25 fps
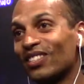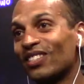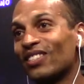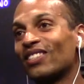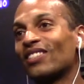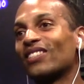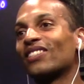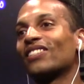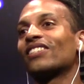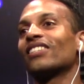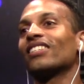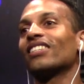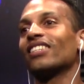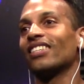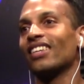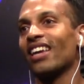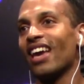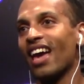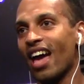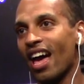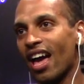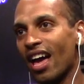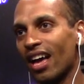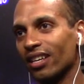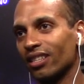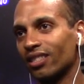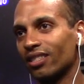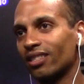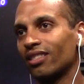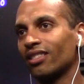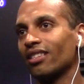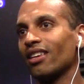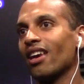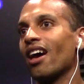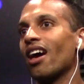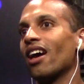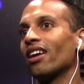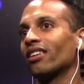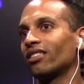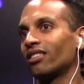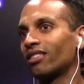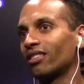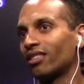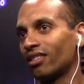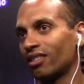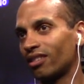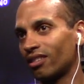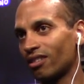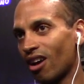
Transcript: you could do consciously? Yes, yes.